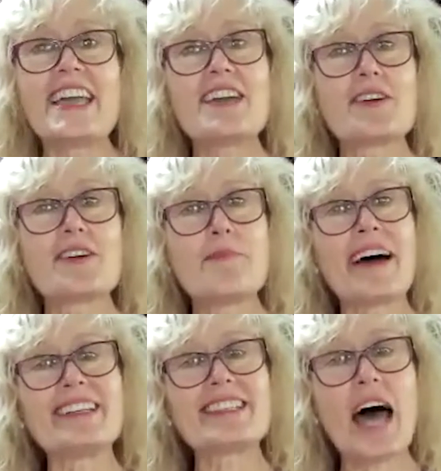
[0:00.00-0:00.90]
Here are
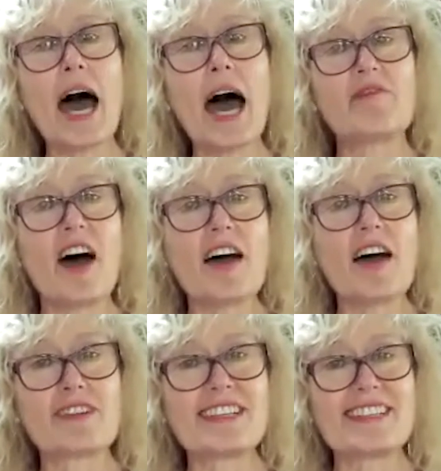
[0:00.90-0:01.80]
my top
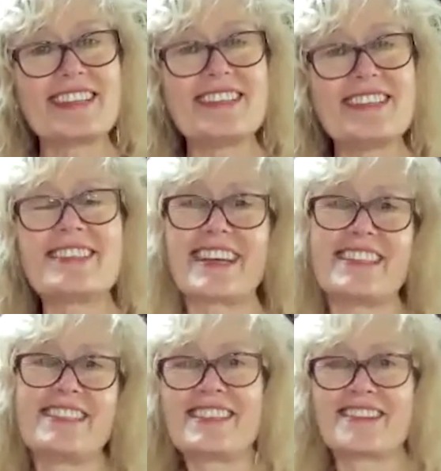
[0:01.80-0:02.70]
5 reasons to
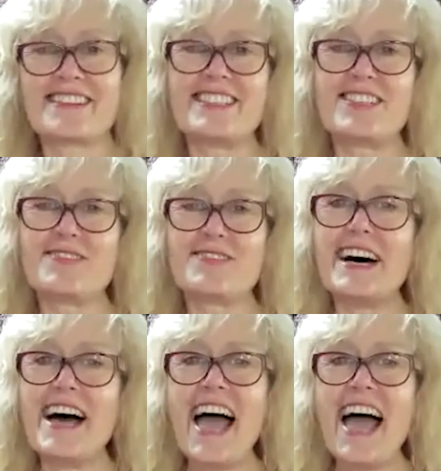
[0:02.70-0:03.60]
consider a
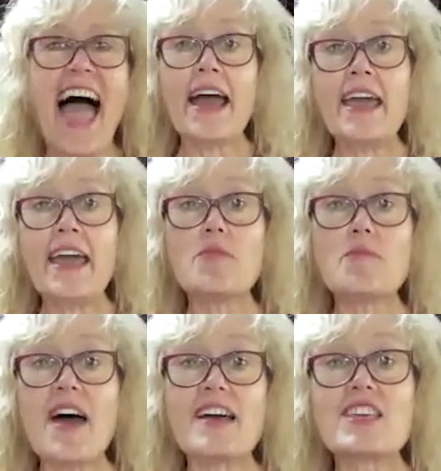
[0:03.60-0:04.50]
doula, and I
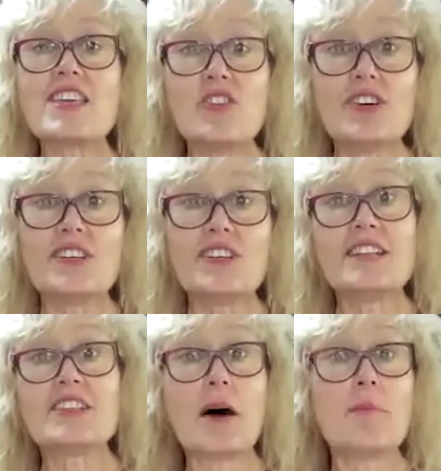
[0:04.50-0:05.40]
hope that
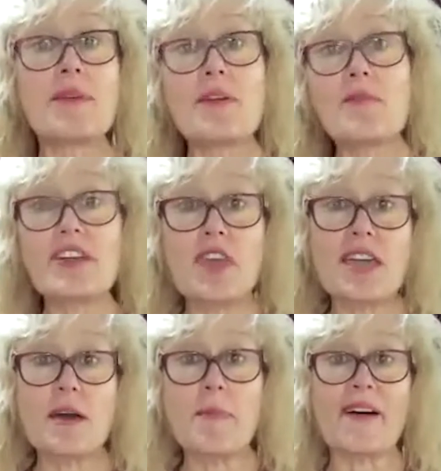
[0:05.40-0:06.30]
you'll tell me what you
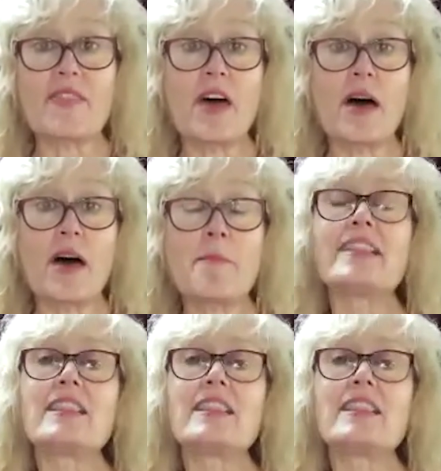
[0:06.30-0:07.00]
think about them.